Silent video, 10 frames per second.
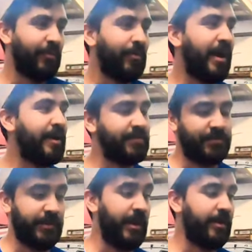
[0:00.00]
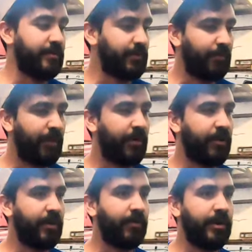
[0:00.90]
want to buy it? I said, yeah. So I bought it
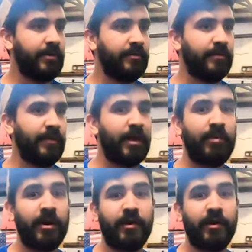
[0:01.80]
right away, and then I bought